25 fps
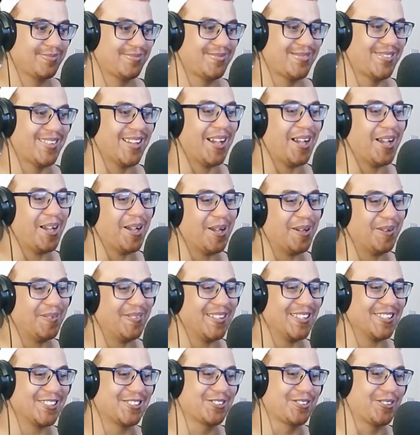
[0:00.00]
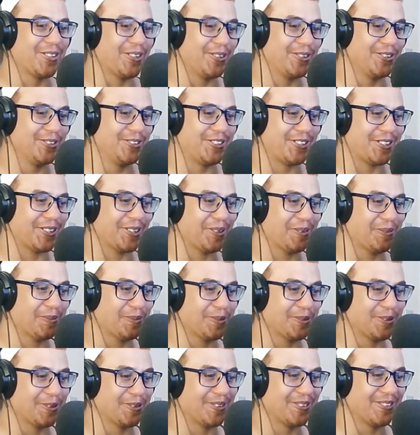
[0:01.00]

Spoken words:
Damn, let's go, Jinwoo.